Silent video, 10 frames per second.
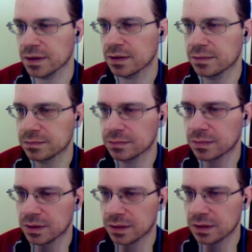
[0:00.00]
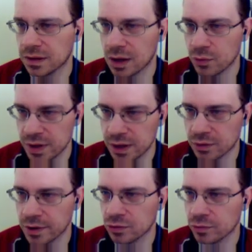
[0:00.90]
weak. Now we
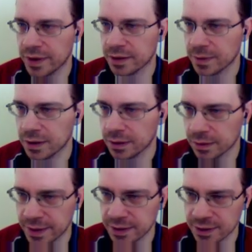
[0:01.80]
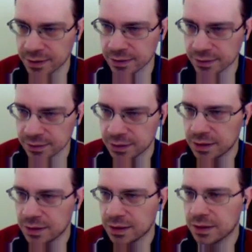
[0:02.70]
are going to making
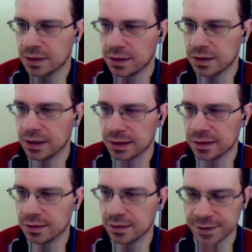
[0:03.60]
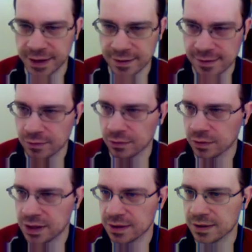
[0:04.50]
threats
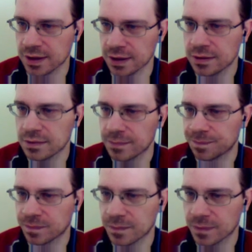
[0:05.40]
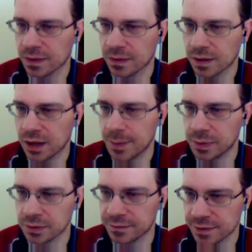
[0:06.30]
on his king,
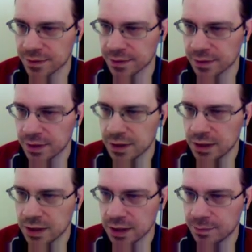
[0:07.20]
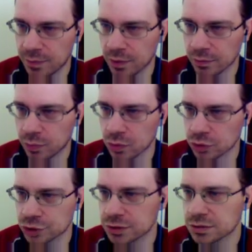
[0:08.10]
coupled with the pawn push.